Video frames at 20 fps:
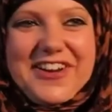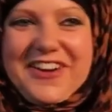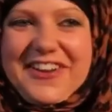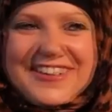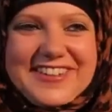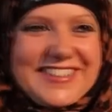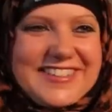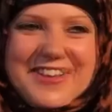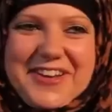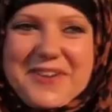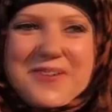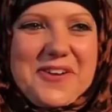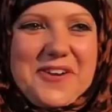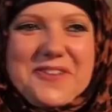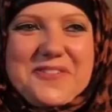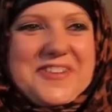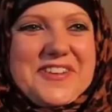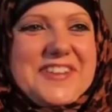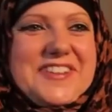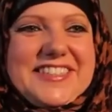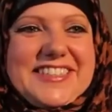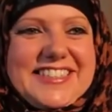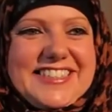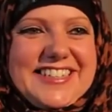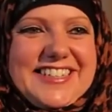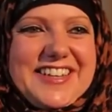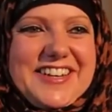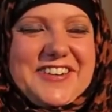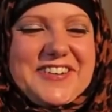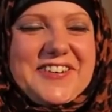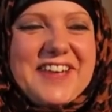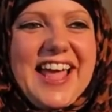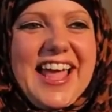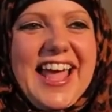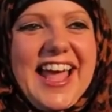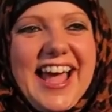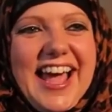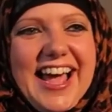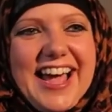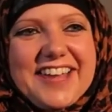aren't, don't confuse the two.
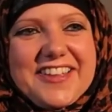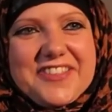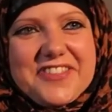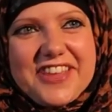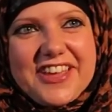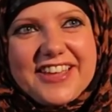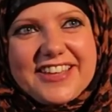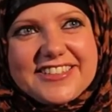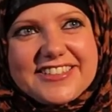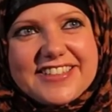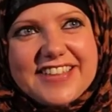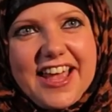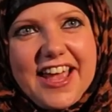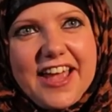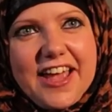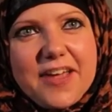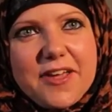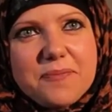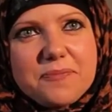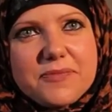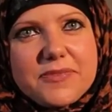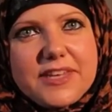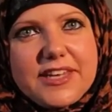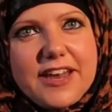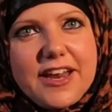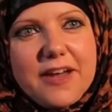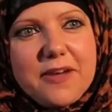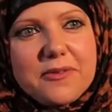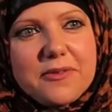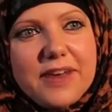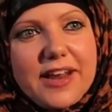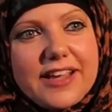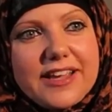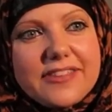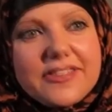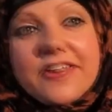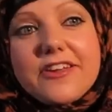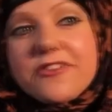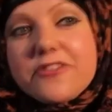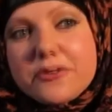And that, um, you know,
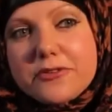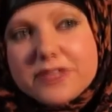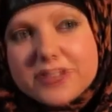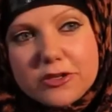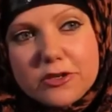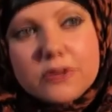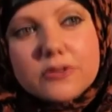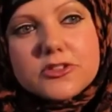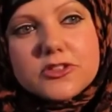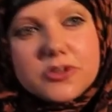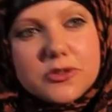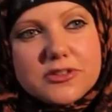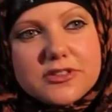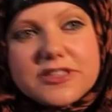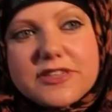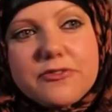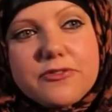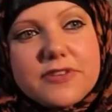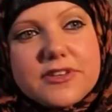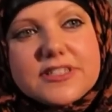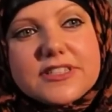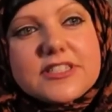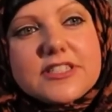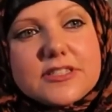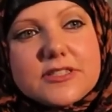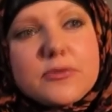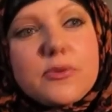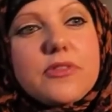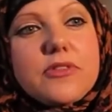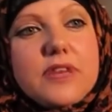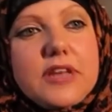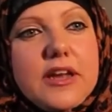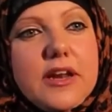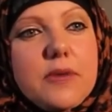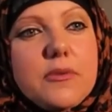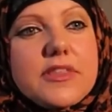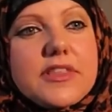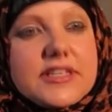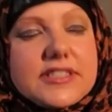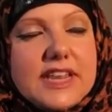like the, there is cultural differences with, you
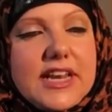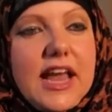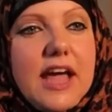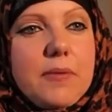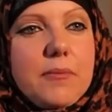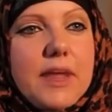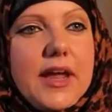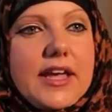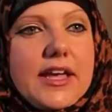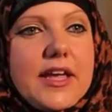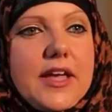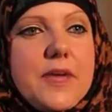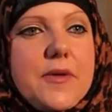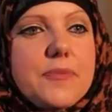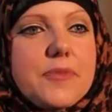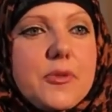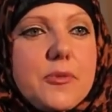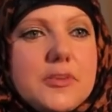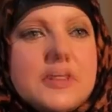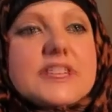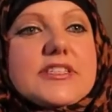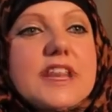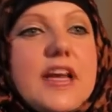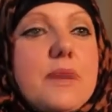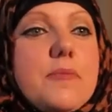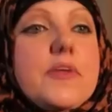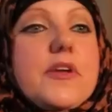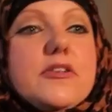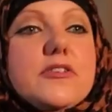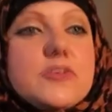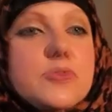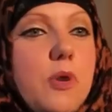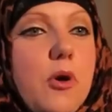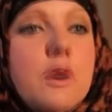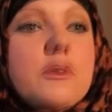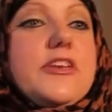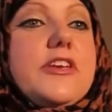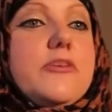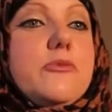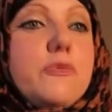know, with Islam. Like with Islam, there is
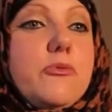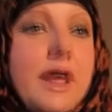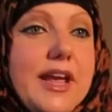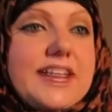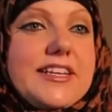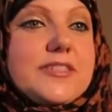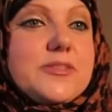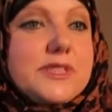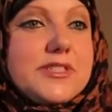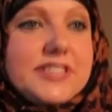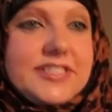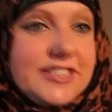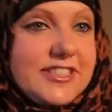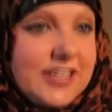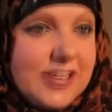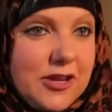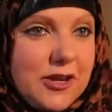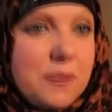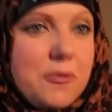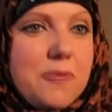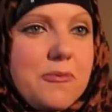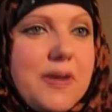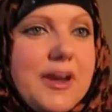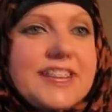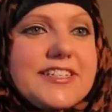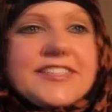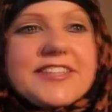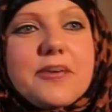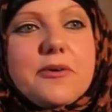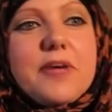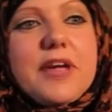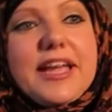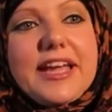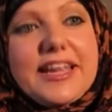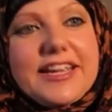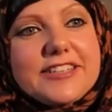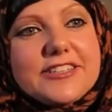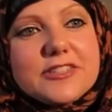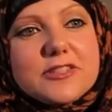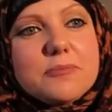one race, which is the human race. So
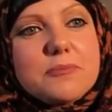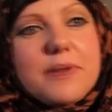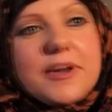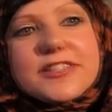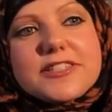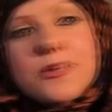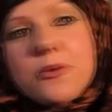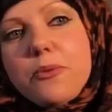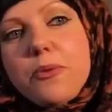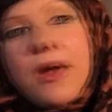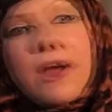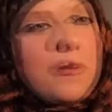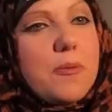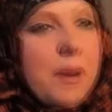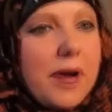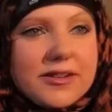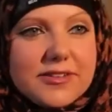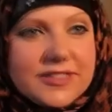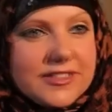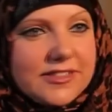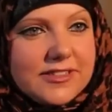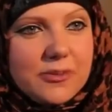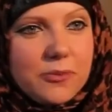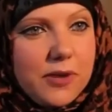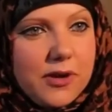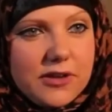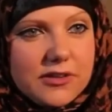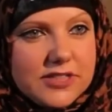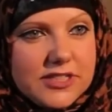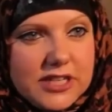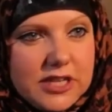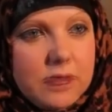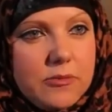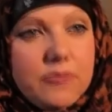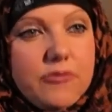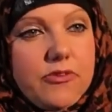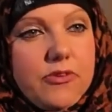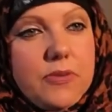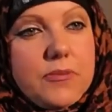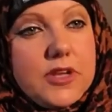it doesn't matter whereabouts in the world you
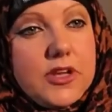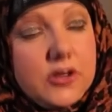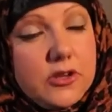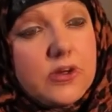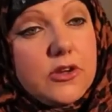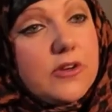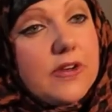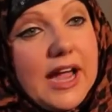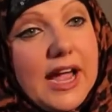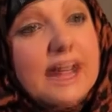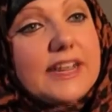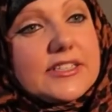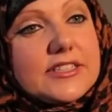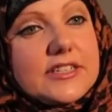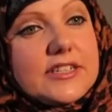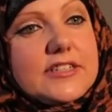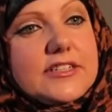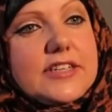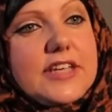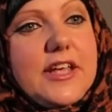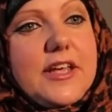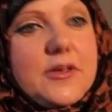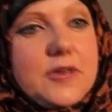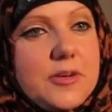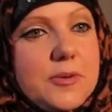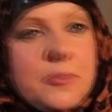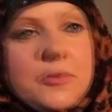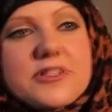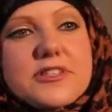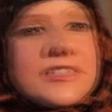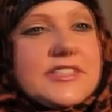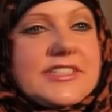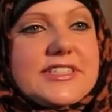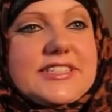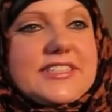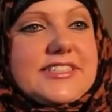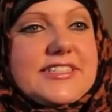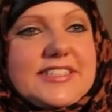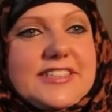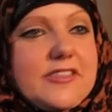come from, you're united. Your brothers and
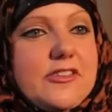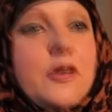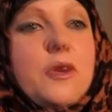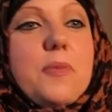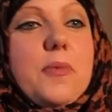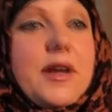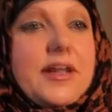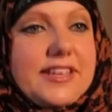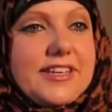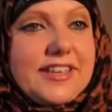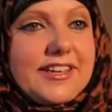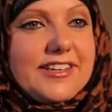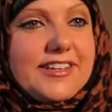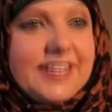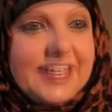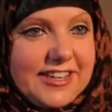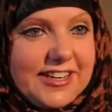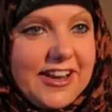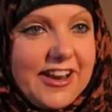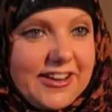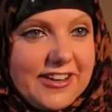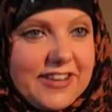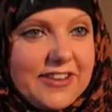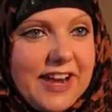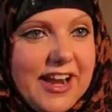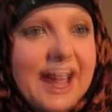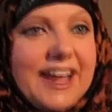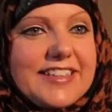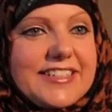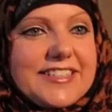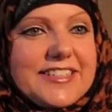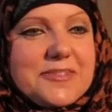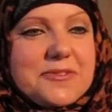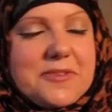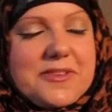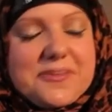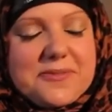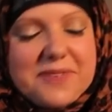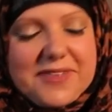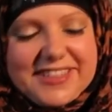sisters in the Ummah, and you're united
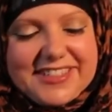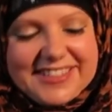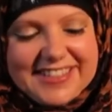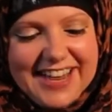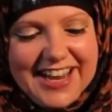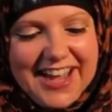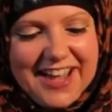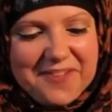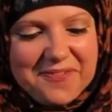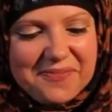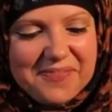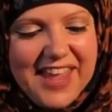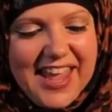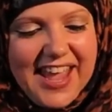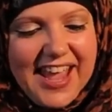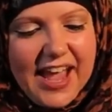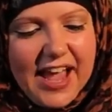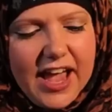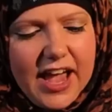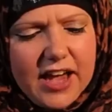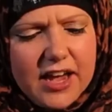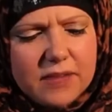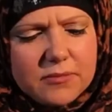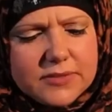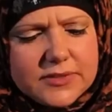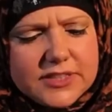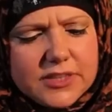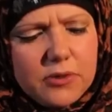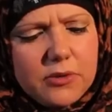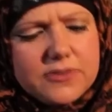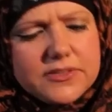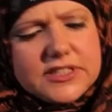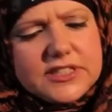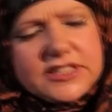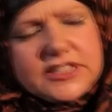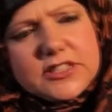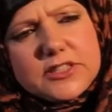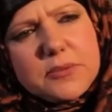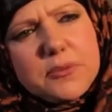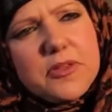with, with Islam. Um, so
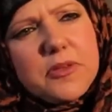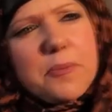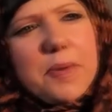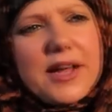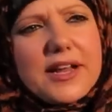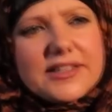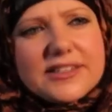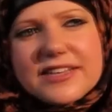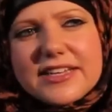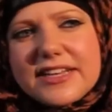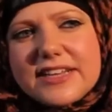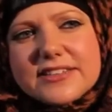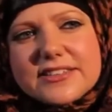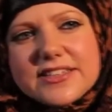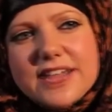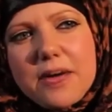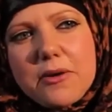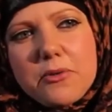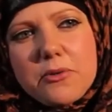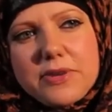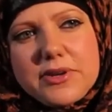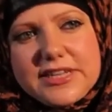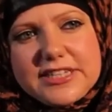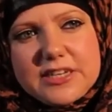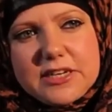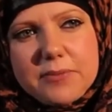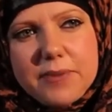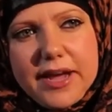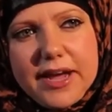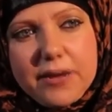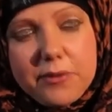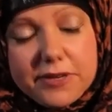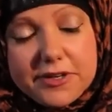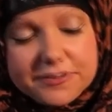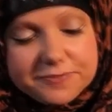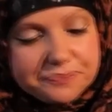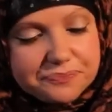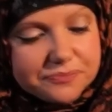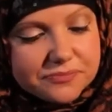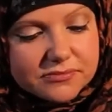obviously, some of the bad things that I were reading about
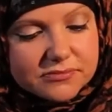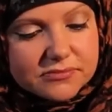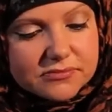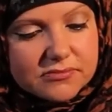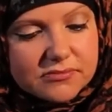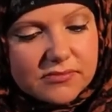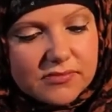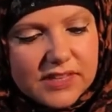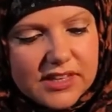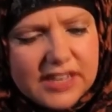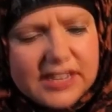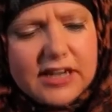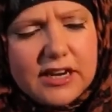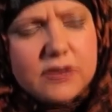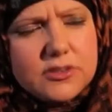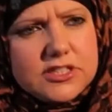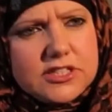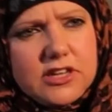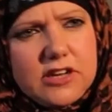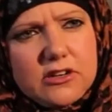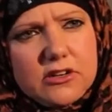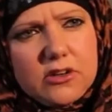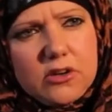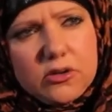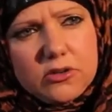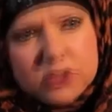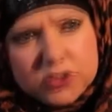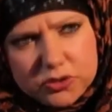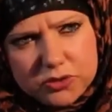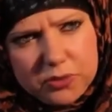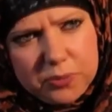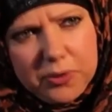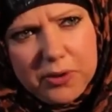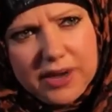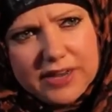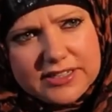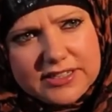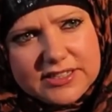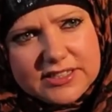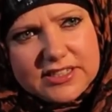were you know certain cultural
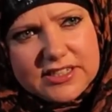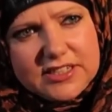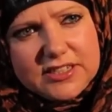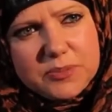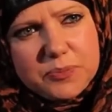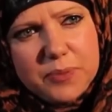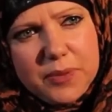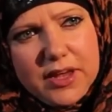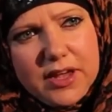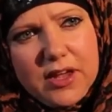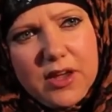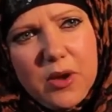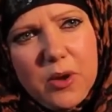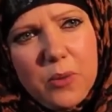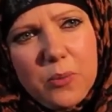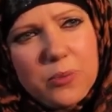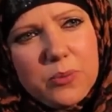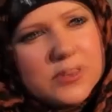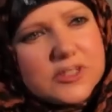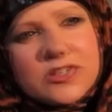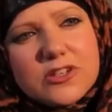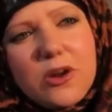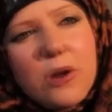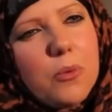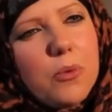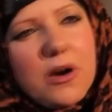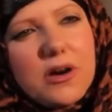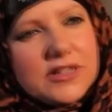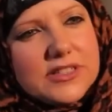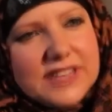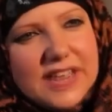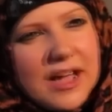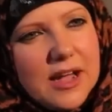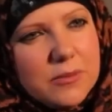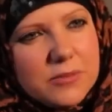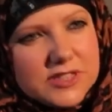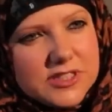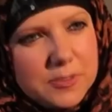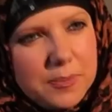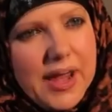practices but was not what
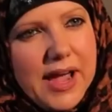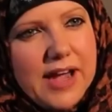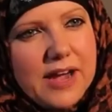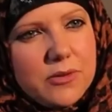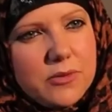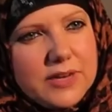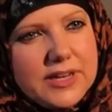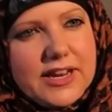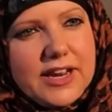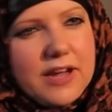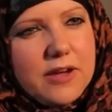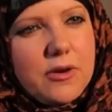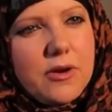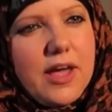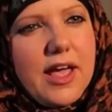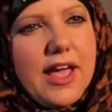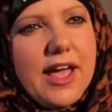Islam was about you know